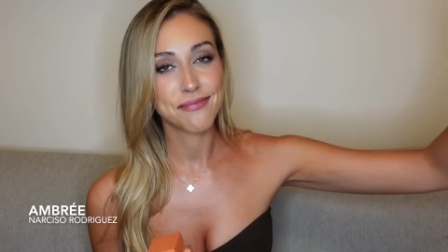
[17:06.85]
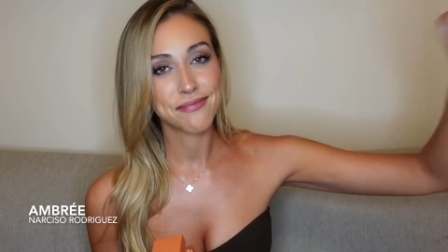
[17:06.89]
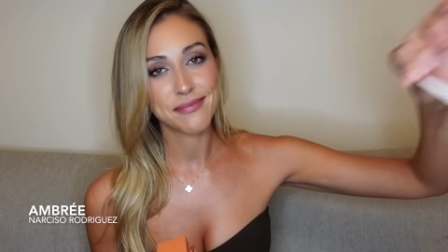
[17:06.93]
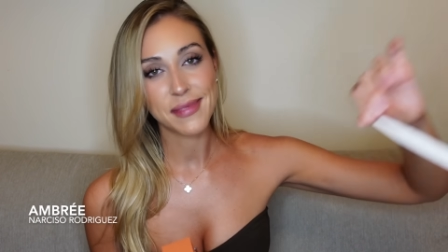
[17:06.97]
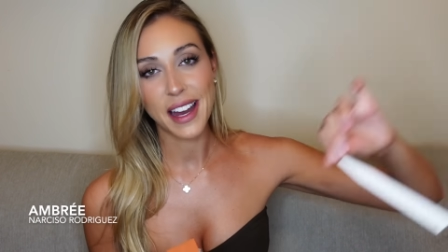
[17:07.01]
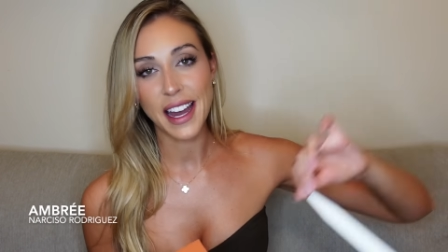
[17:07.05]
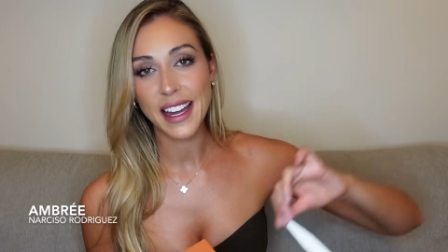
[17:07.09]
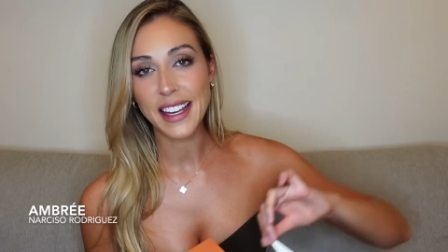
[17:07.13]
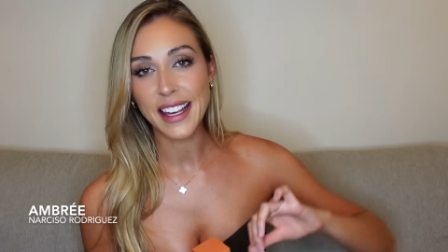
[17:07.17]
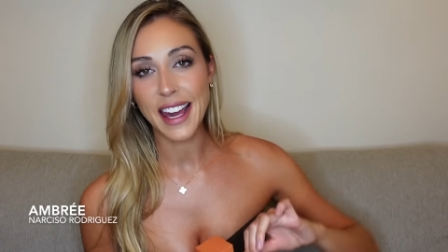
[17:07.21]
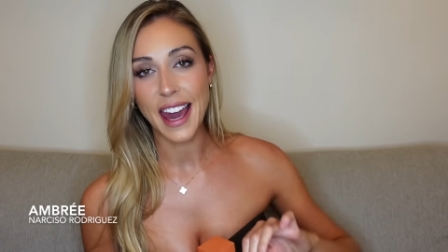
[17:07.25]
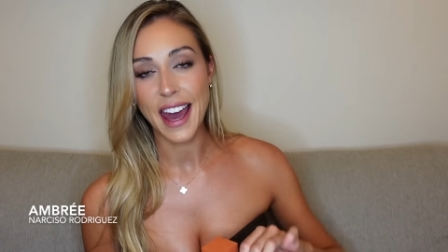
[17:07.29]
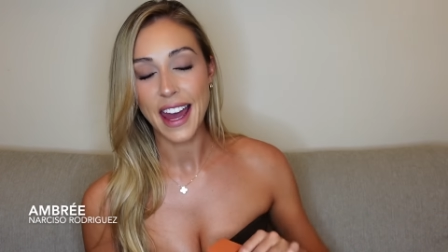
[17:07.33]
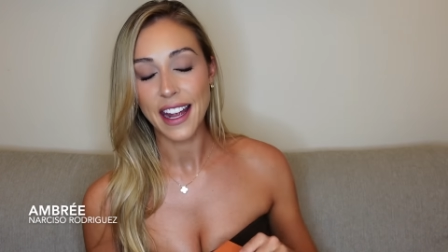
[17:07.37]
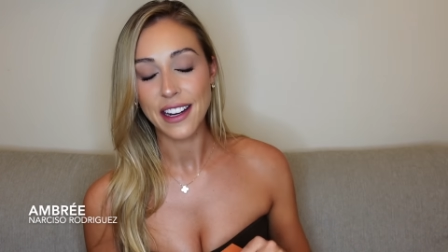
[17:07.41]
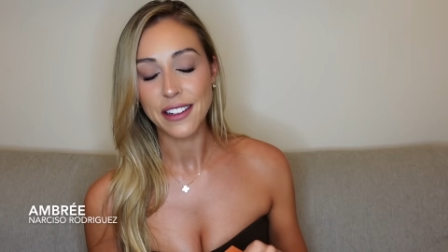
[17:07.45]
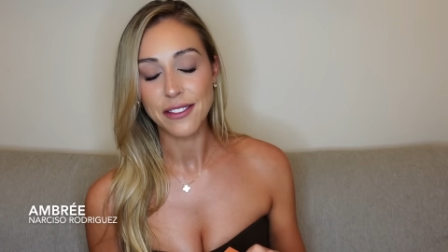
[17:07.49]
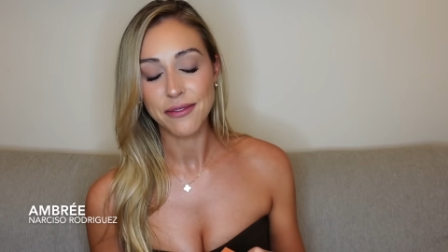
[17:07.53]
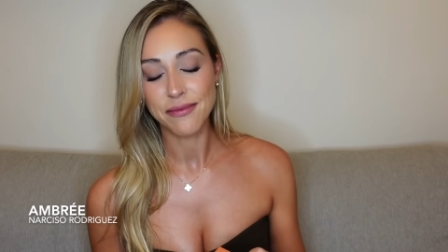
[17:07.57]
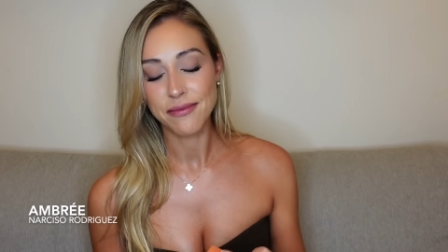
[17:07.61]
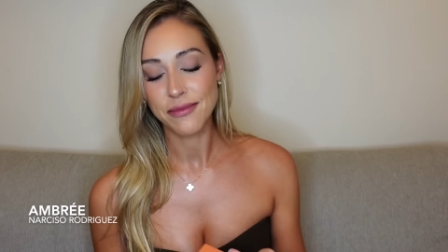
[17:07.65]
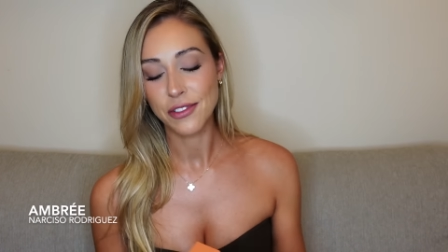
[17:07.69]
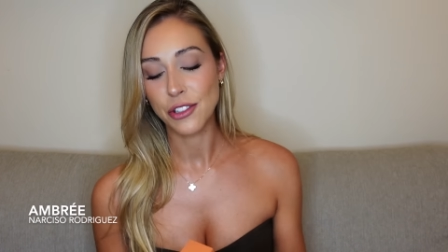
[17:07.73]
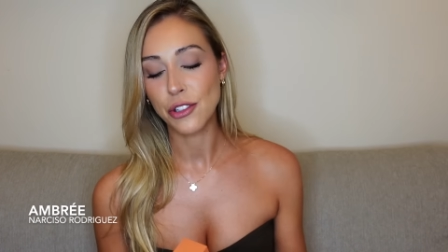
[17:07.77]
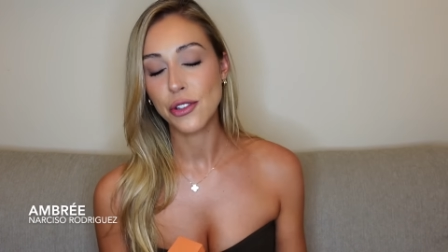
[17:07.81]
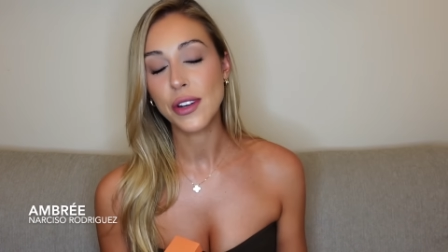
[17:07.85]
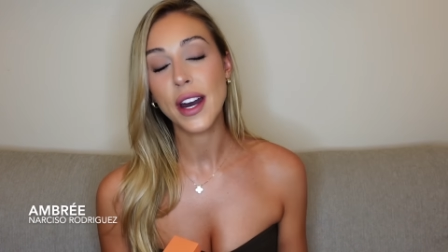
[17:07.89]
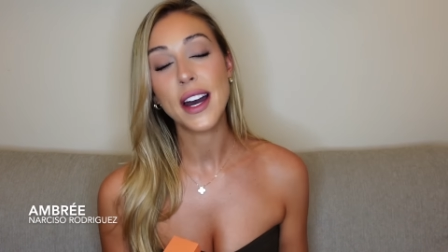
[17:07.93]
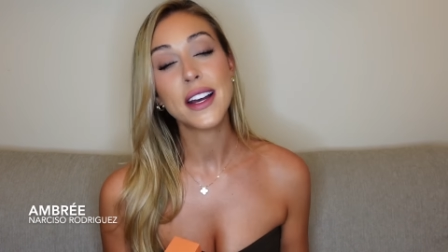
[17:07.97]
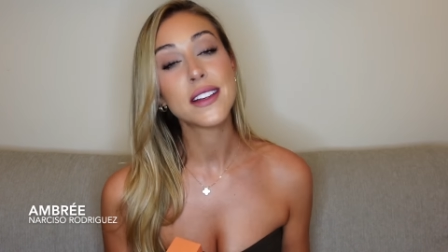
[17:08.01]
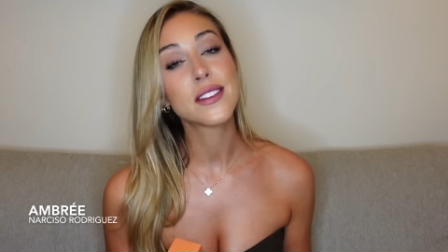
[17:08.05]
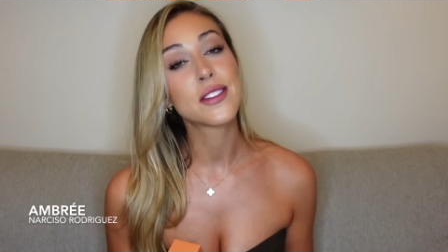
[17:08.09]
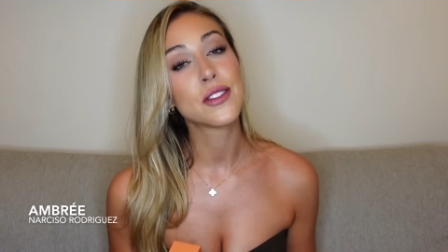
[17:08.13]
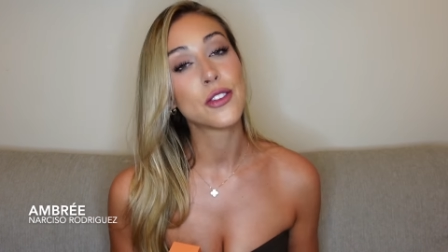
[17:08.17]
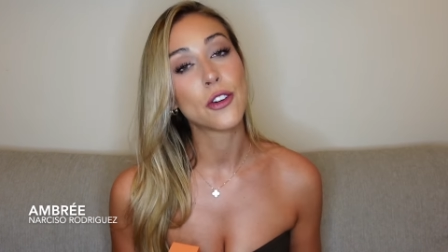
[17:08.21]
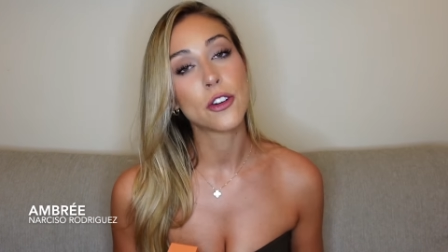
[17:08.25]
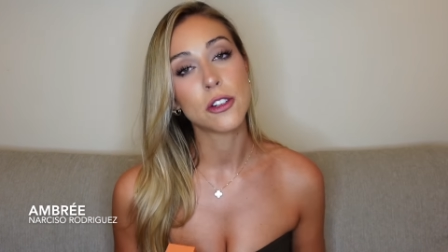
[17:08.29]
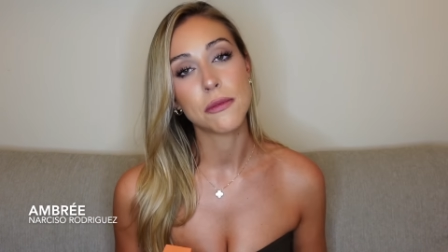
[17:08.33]
again, you
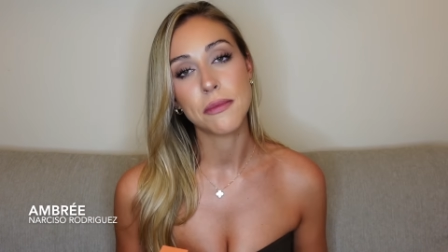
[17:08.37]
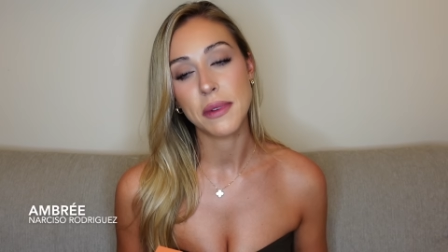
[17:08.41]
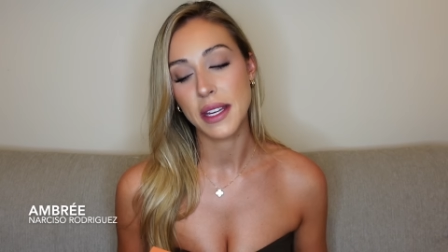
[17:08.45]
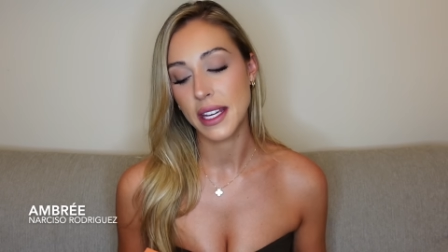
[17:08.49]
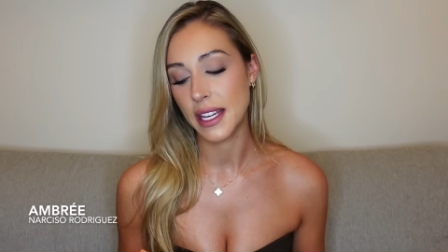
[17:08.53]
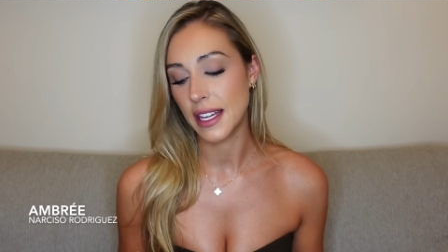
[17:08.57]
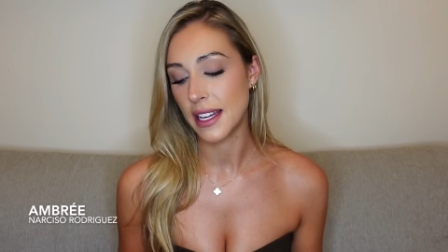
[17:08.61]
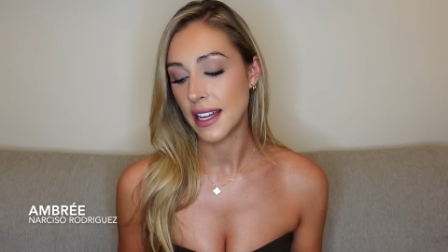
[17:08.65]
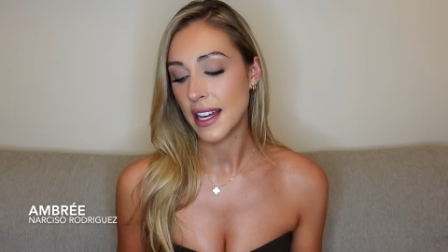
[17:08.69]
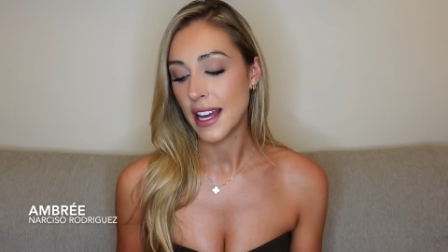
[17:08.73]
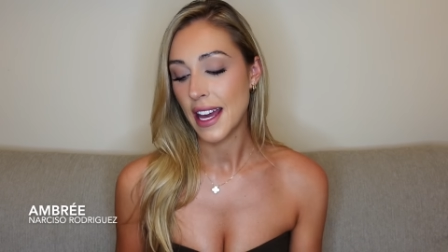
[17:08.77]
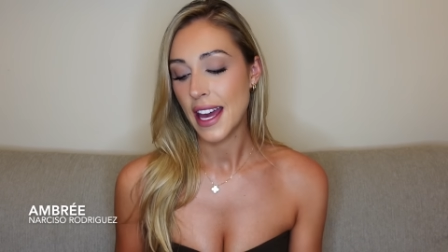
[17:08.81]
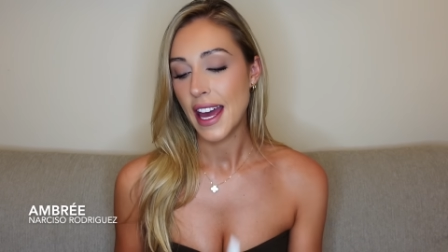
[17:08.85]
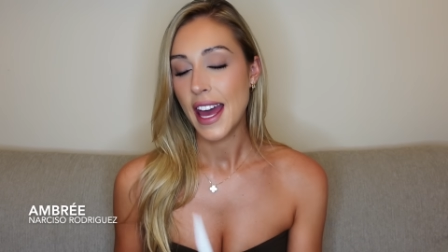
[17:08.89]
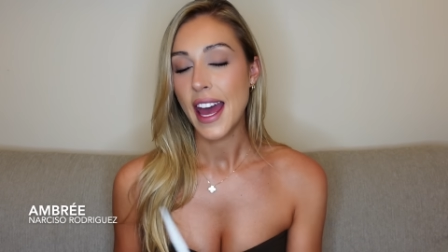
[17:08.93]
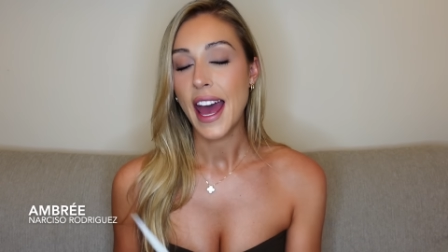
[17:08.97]
guys know me,